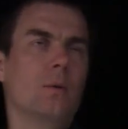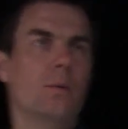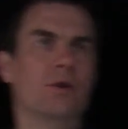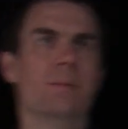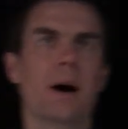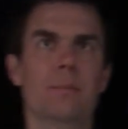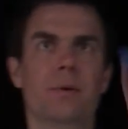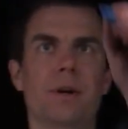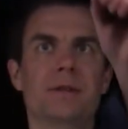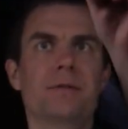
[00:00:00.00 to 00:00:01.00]
with spot
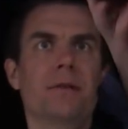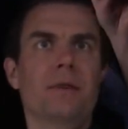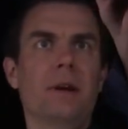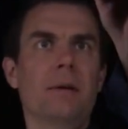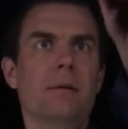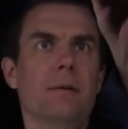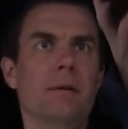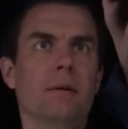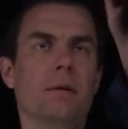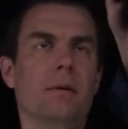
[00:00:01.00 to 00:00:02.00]
price 50
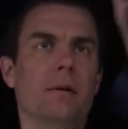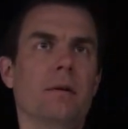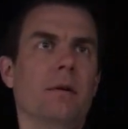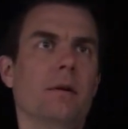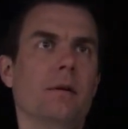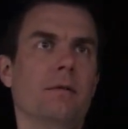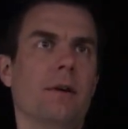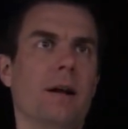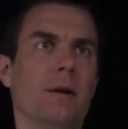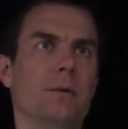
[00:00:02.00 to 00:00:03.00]

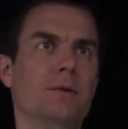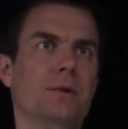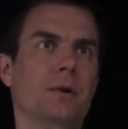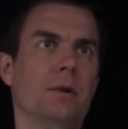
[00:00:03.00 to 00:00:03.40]
follows